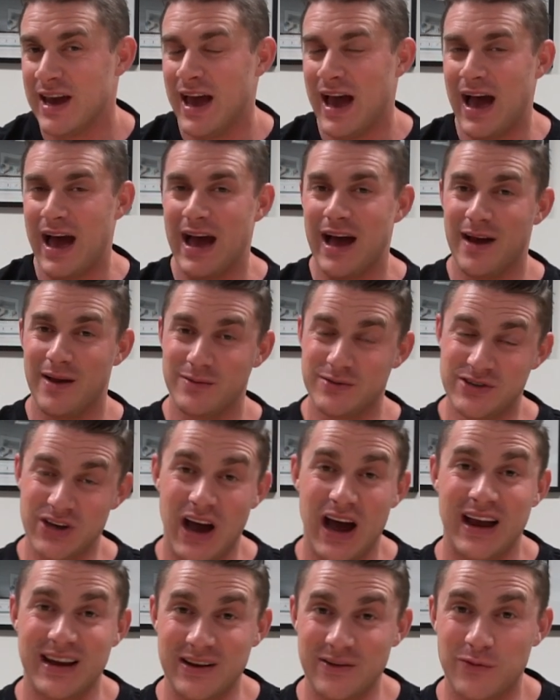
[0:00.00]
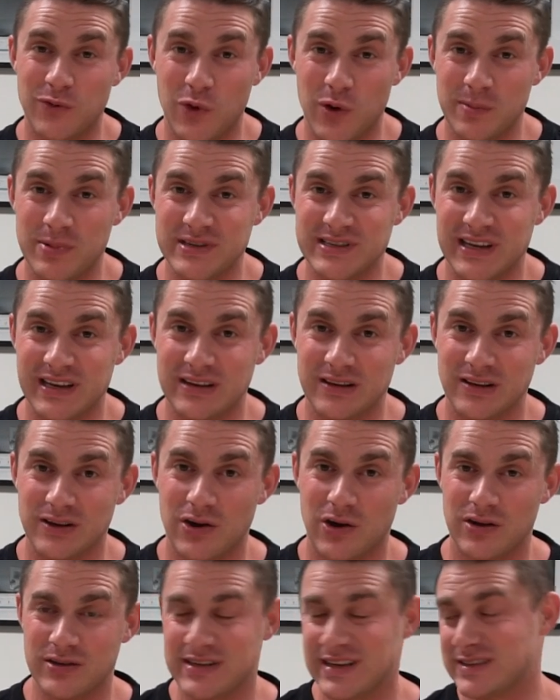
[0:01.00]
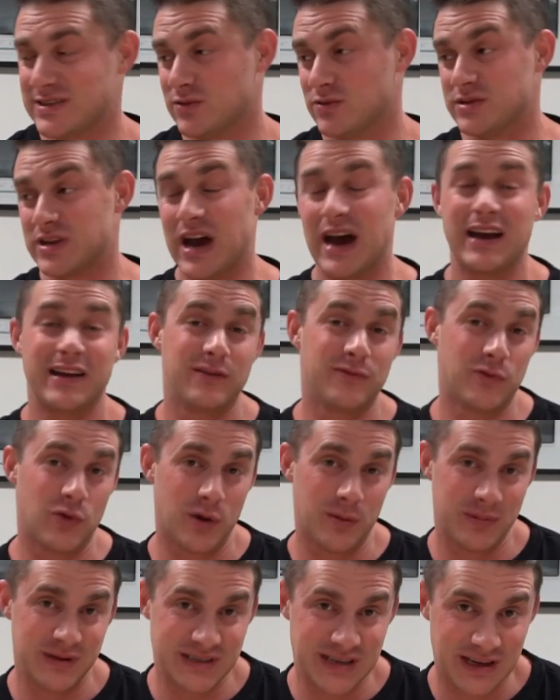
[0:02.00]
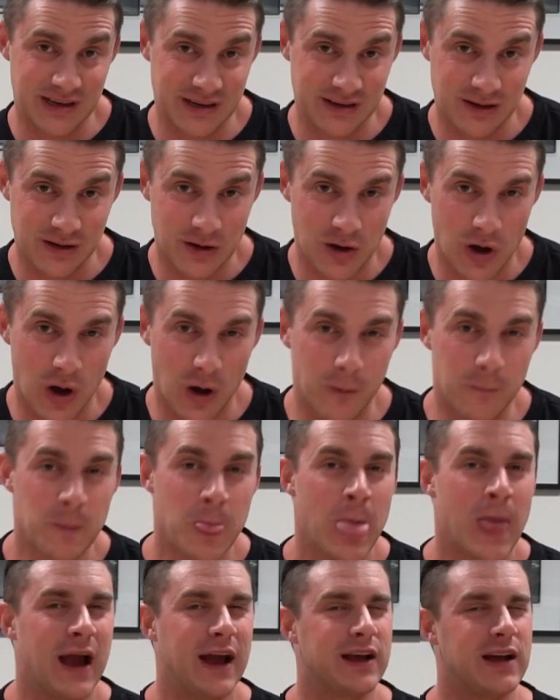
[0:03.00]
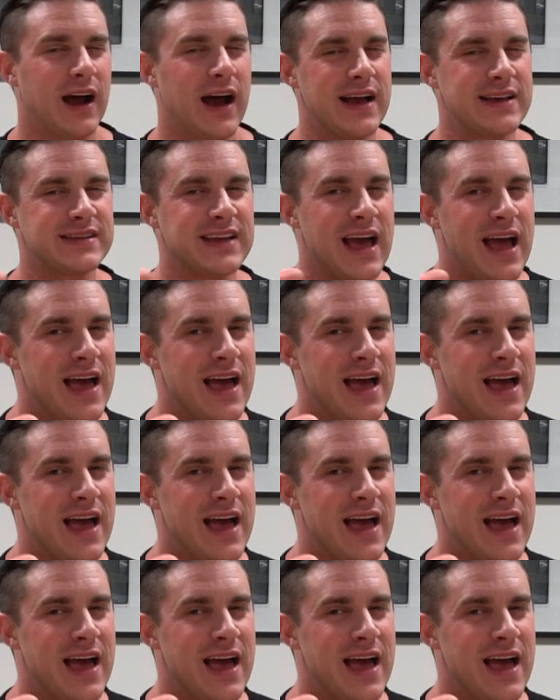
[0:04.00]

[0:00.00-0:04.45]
dieting for a particular contest or dieting for a particular goal. And guys,